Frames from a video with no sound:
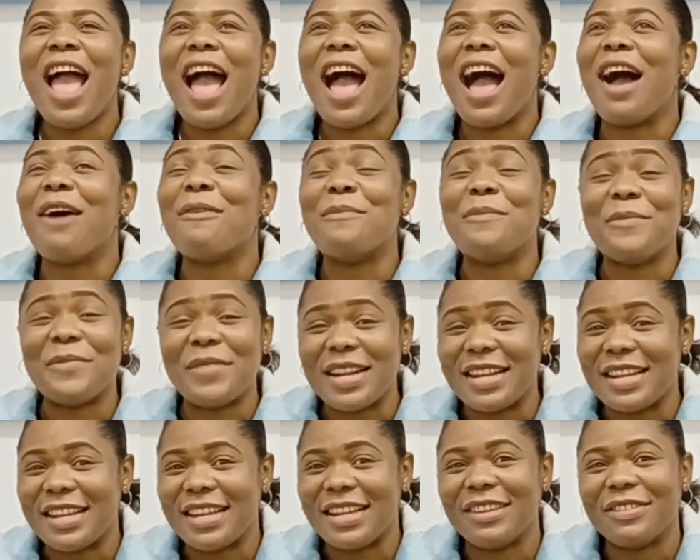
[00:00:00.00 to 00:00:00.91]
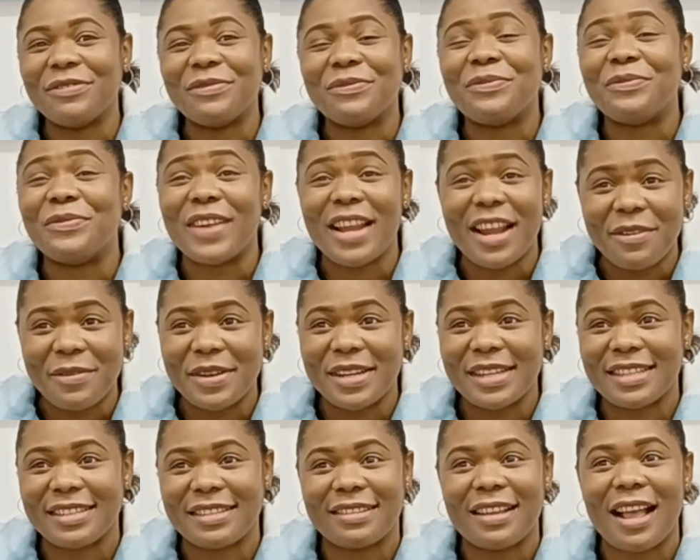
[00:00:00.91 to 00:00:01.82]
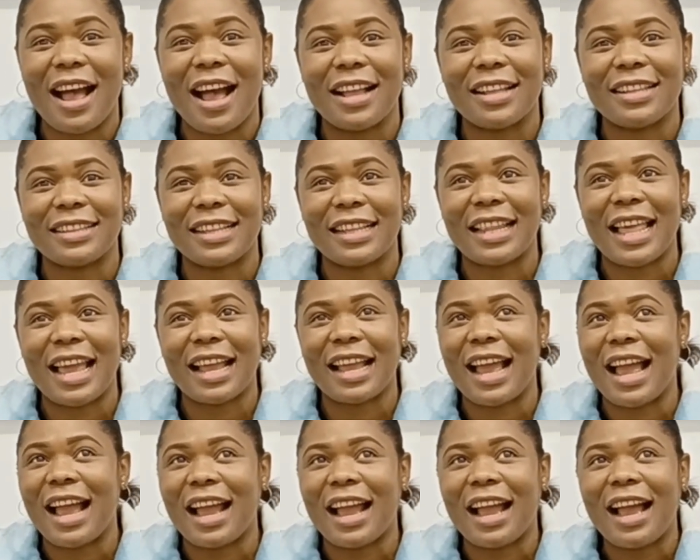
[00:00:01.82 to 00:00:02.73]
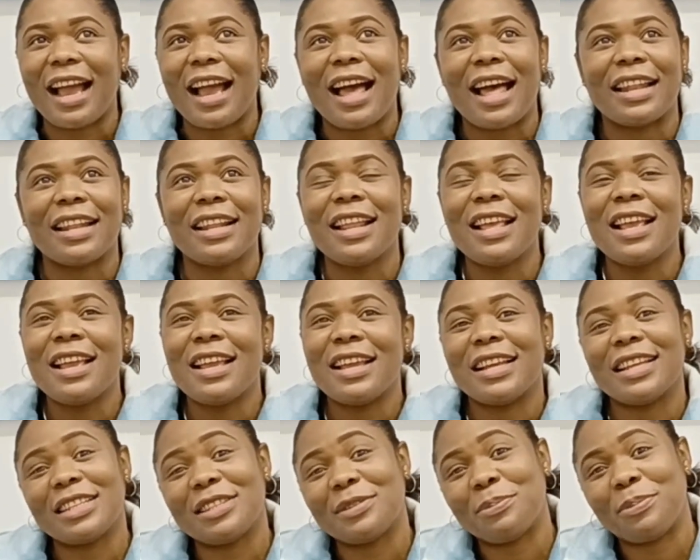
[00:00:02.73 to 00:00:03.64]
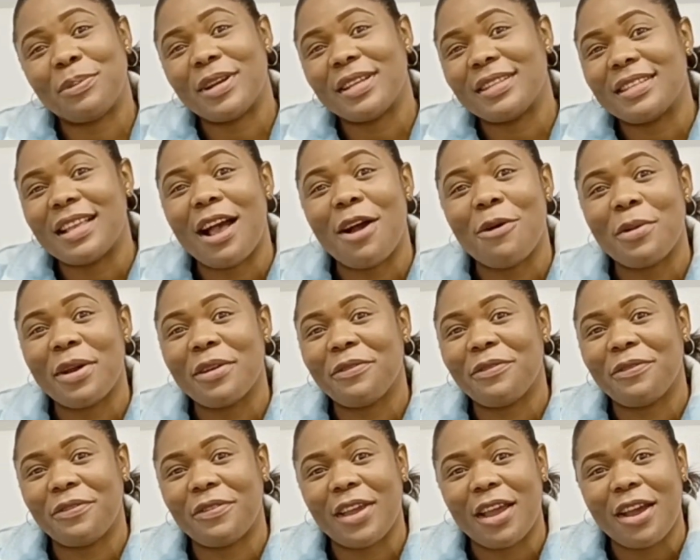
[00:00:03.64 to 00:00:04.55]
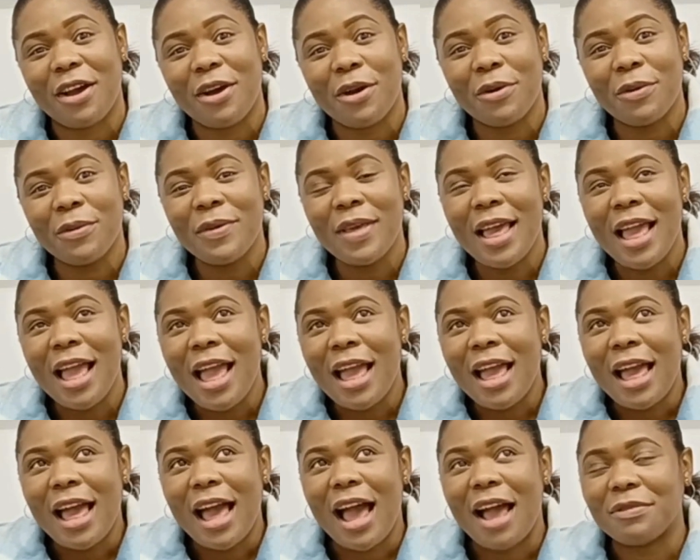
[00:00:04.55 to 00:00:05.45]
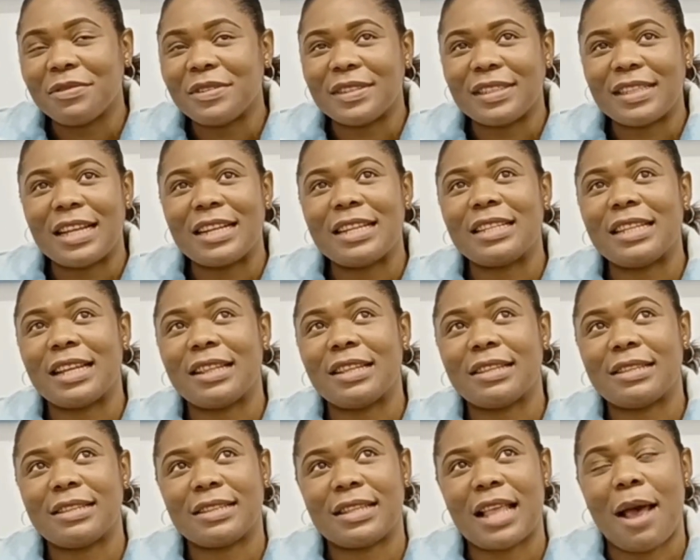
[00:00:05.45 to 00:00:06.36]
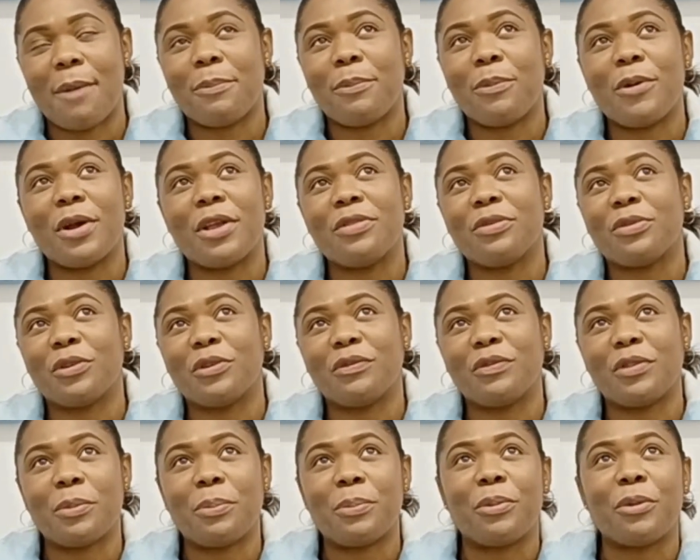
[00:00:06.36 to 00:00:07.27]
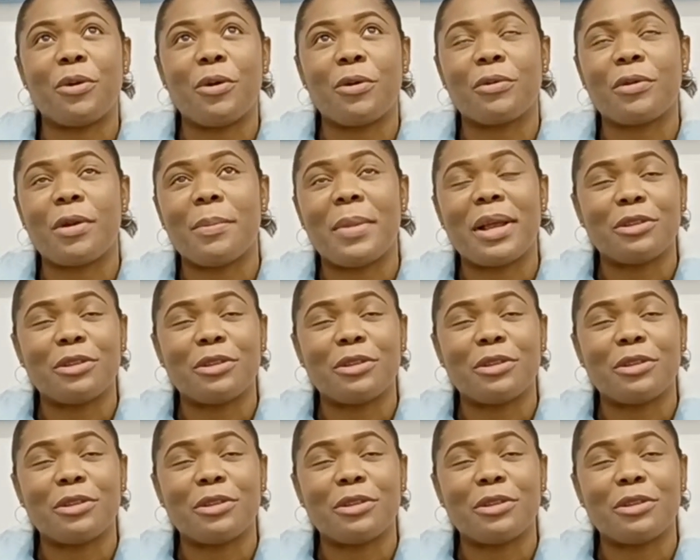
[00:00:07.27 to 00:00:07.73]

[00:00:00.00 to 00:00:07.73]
I'm really very excited. Like, I can't express how I feel. I've said it at the start point of the program.